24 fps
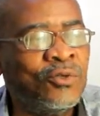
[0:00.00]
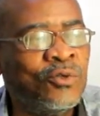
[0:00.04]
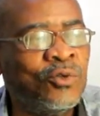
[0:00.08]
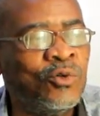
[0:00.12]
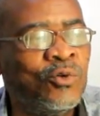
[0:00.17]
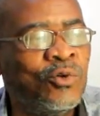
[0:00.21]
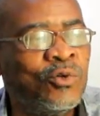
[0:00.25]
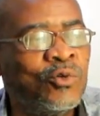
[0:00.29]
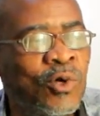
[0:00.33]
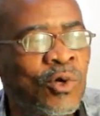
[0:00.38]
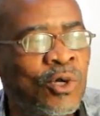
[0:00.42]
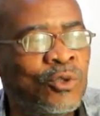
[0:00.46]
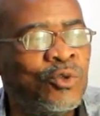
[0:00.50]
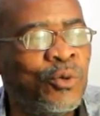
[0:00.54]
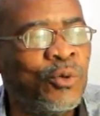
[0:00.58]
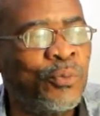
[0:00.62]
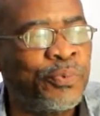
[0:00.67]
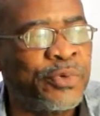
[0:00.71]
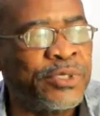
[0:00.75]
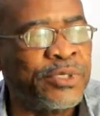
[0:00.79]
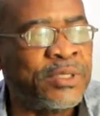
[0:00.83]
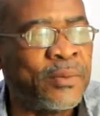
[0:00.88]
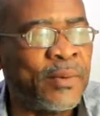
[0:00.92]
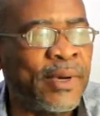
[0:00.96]
you want to
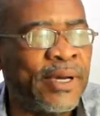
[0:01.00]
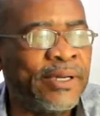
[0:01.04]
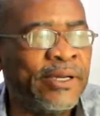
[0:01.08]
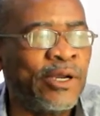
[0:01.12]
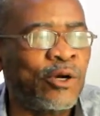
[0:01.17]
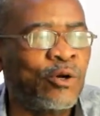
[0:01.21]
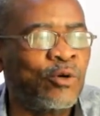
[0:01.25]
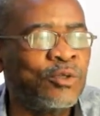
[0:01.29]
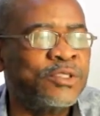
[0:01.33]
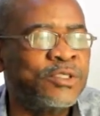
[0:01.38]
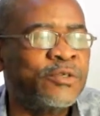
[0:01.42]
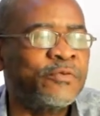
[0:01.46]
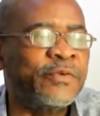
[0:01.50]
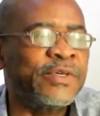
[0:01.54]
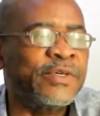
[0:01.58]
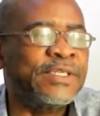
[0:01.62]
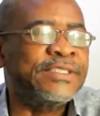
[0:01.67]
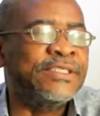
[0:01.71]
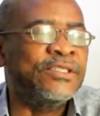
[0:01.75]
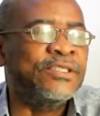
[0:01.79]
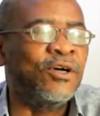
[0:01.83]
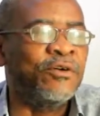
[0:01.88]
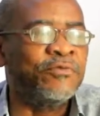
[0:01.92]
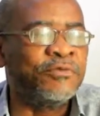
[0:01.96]
preach about the
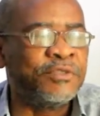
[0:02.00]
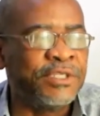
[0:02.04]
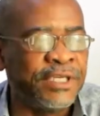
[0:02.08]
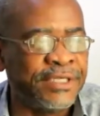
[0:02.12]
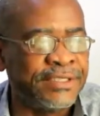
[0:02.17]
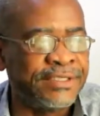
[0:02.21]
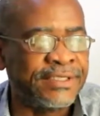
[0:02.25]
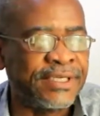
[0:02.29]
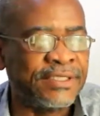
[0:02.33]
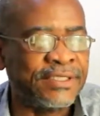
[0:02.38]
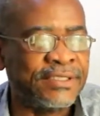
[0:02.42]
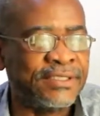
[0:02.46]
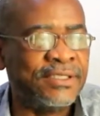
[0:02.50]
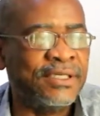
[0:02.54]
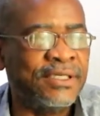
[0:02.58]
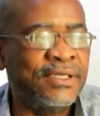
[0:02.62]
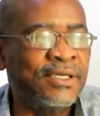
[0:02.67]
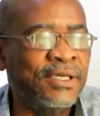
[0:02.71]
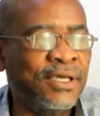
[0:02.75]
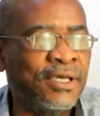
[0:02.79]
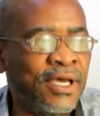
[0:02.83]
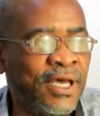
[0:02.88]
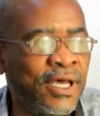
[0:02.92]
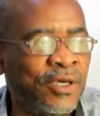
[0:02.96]
crucifixion of Jesus,
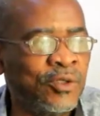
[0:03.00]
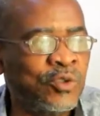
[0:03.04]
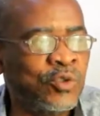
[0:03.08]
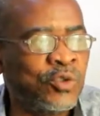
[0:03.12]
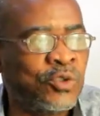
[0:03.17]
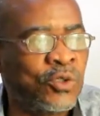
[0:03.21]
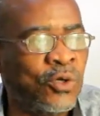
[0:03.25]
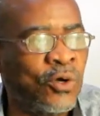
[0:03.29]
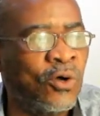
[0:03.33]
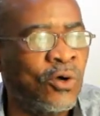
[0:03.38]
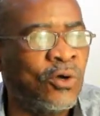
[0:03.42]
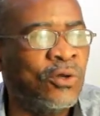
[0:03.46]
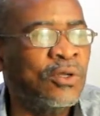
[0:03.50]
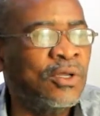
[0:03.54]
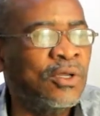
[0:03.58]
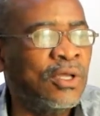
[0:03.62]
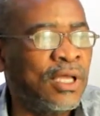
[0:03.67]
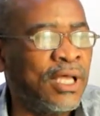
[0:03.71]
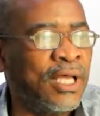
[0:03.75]
and so